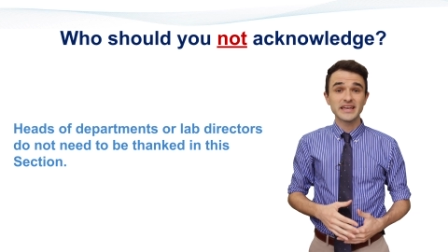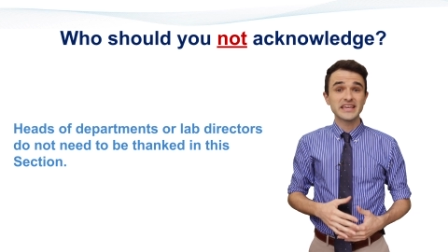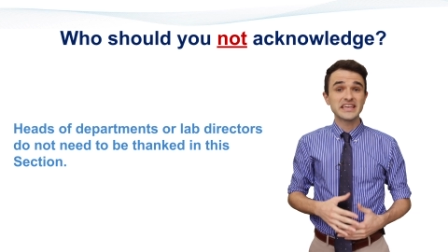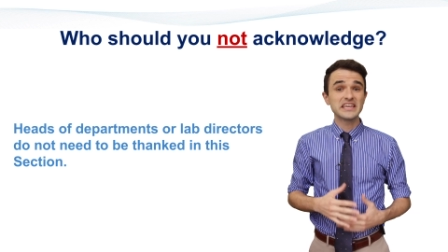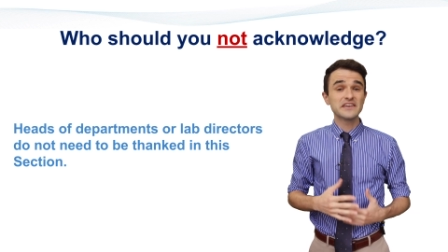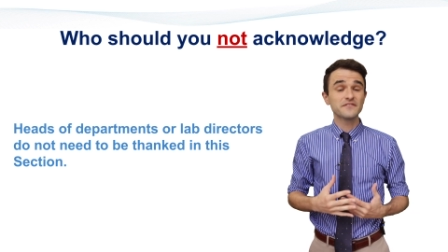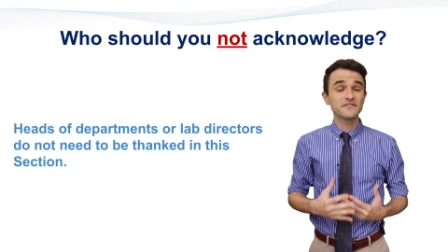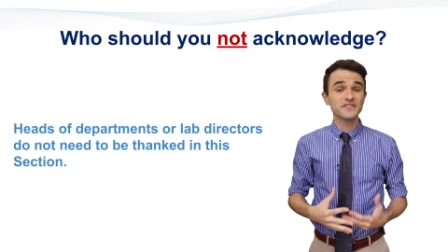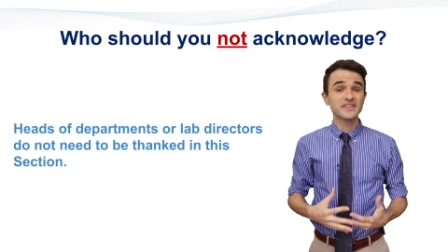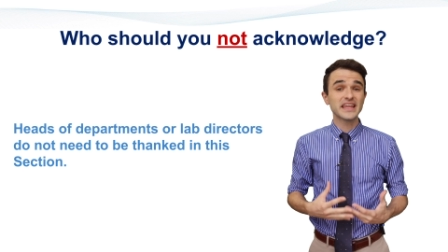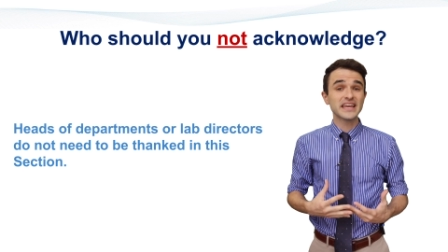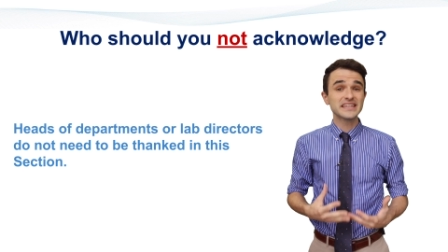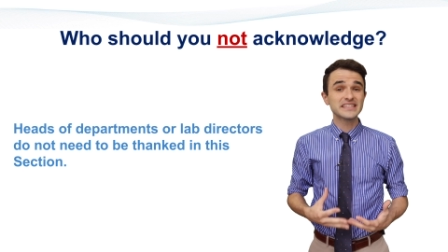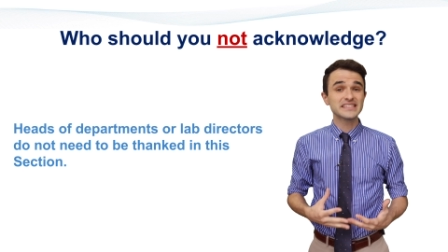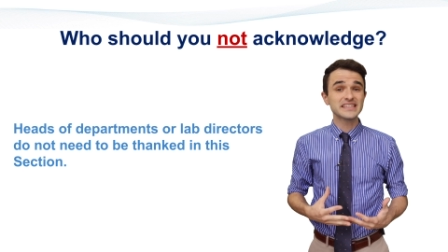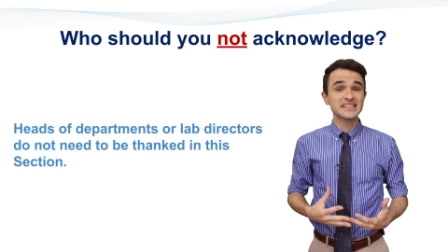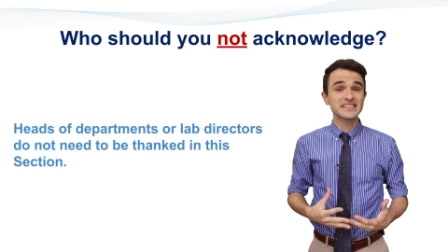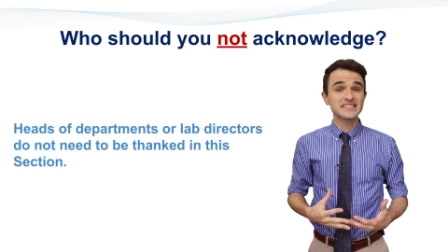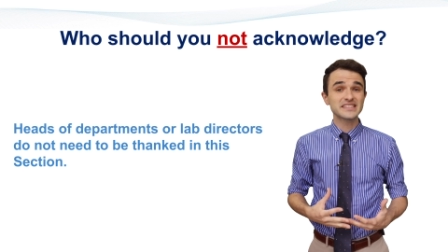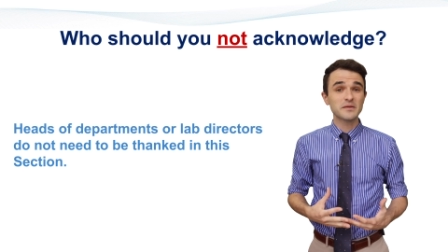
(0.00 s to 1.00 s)
if they
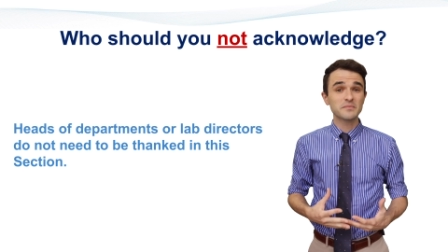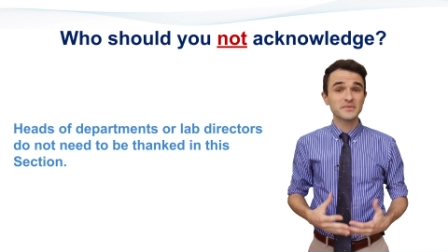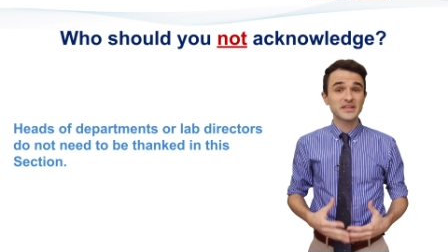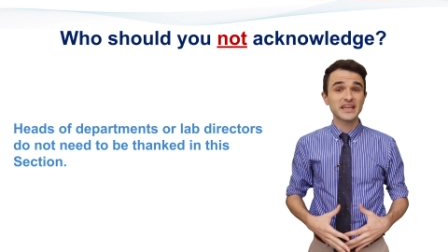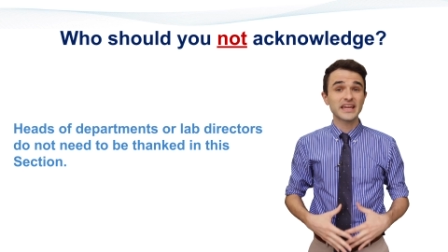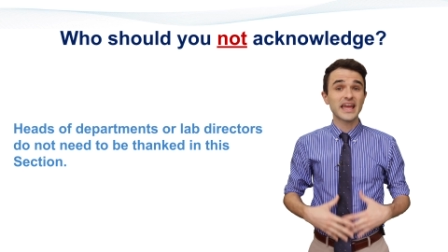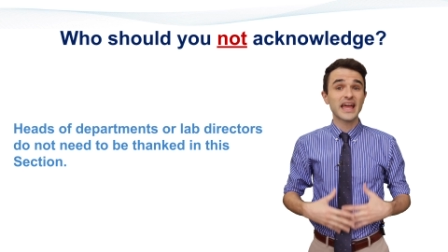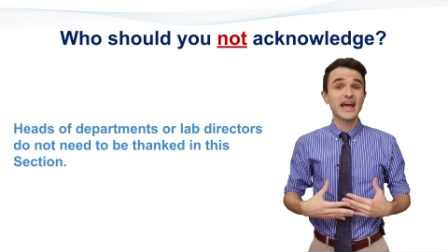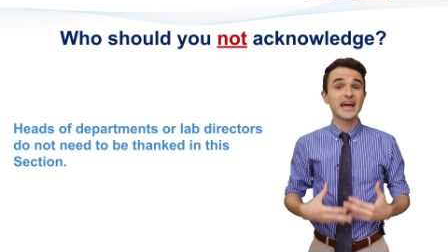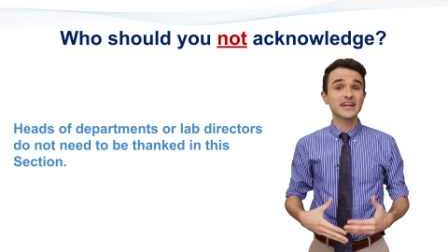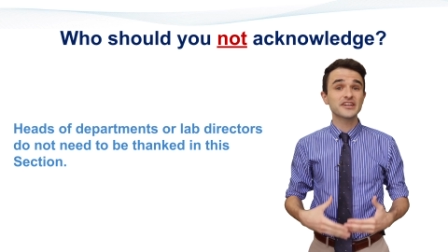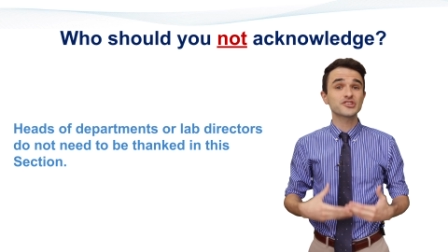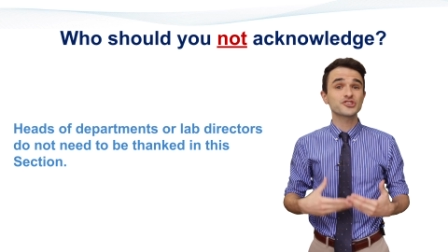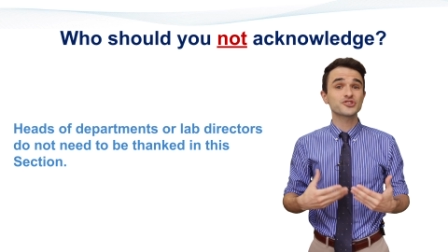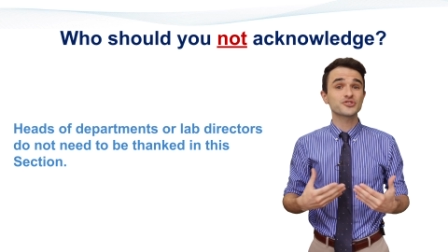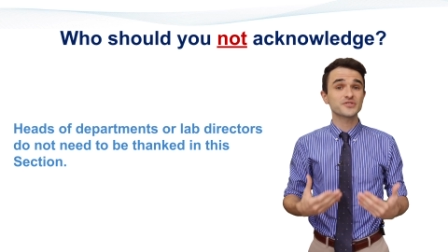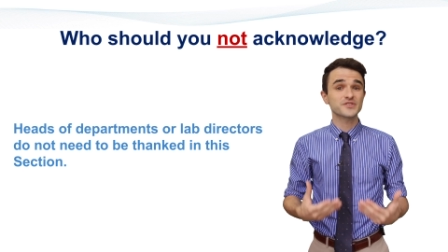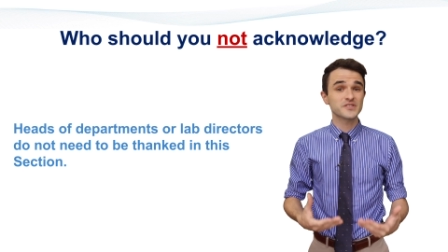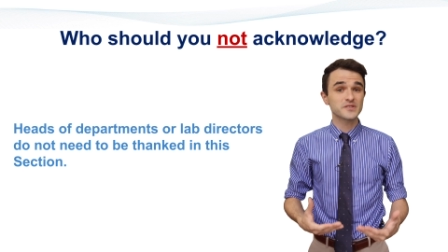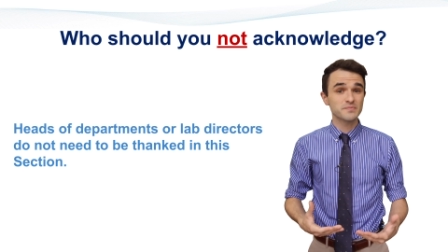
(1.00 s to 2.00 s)
did something
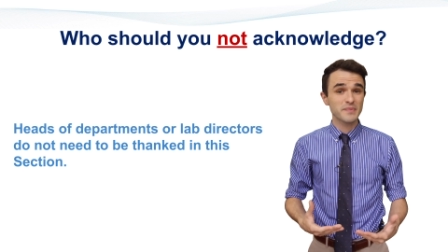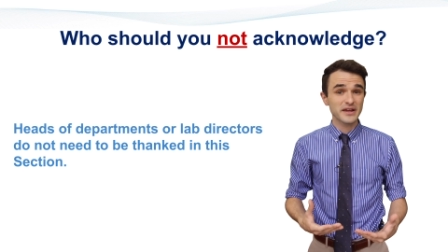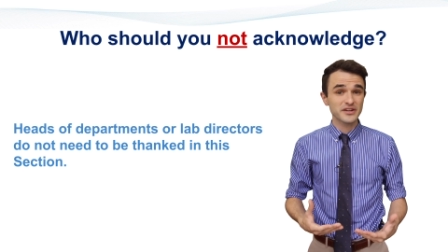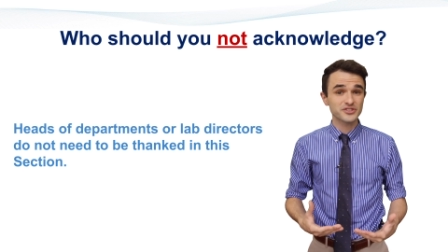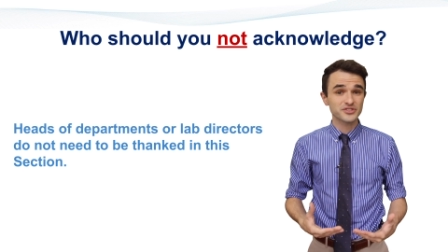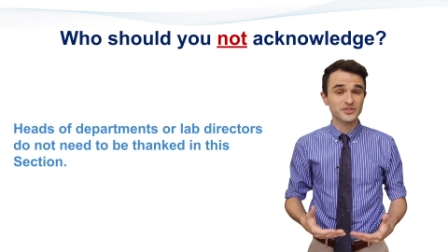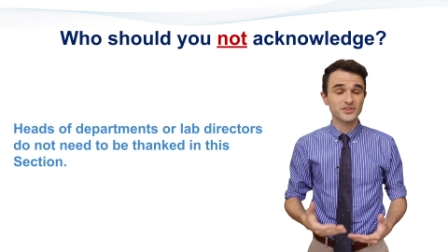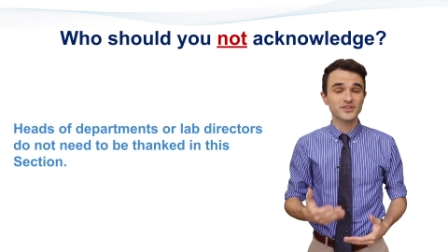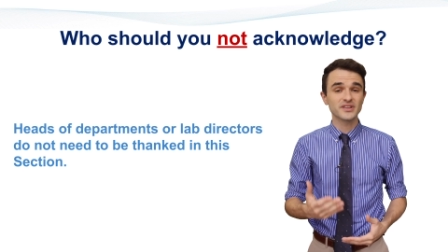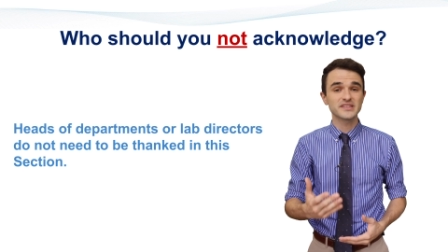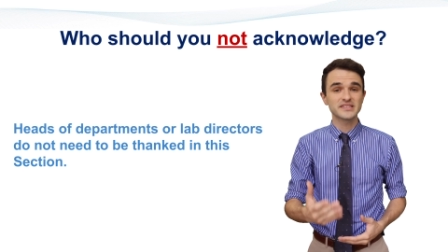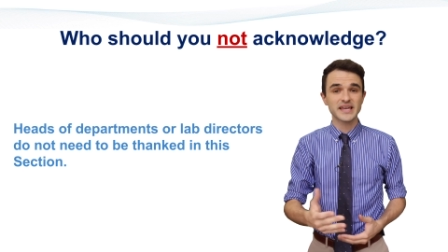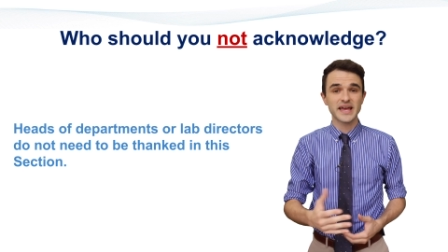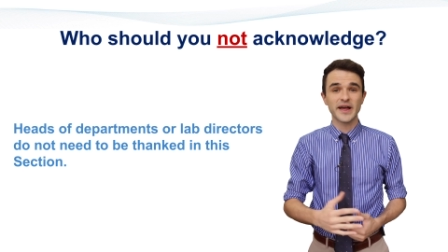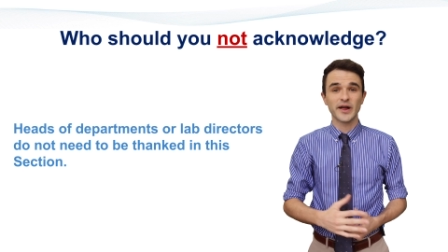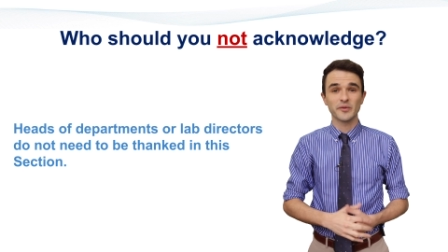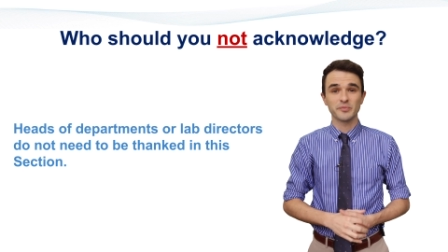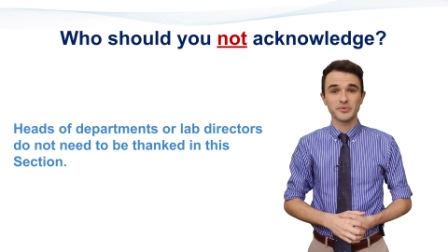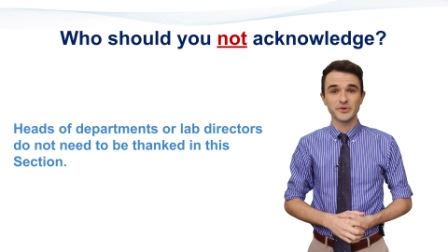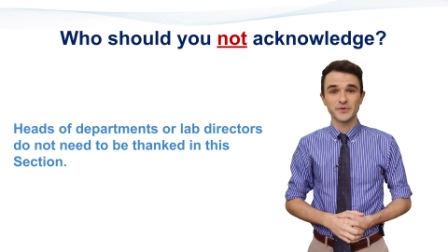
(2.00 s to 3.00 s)
extra special to
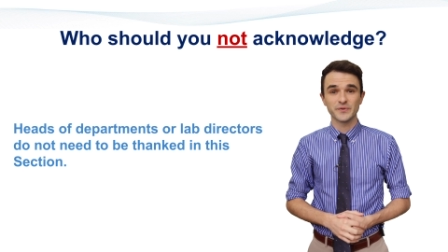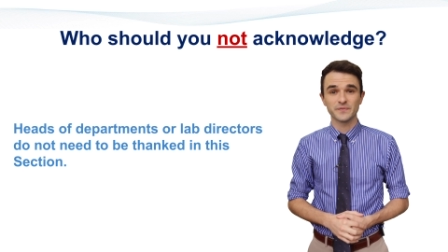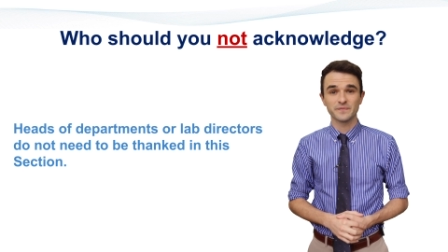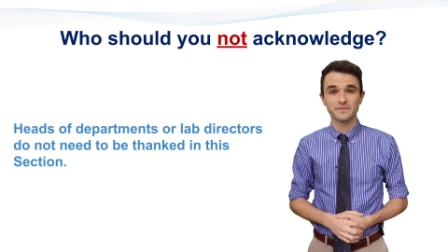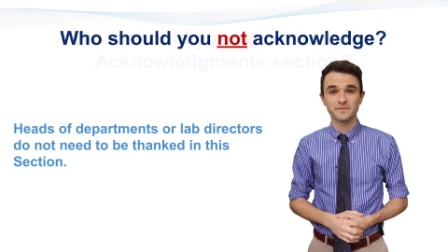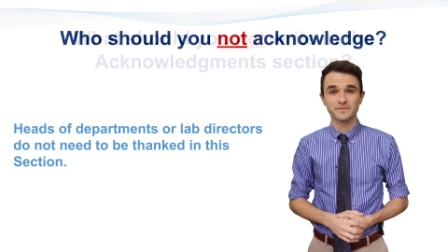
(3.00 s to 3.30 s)
help you.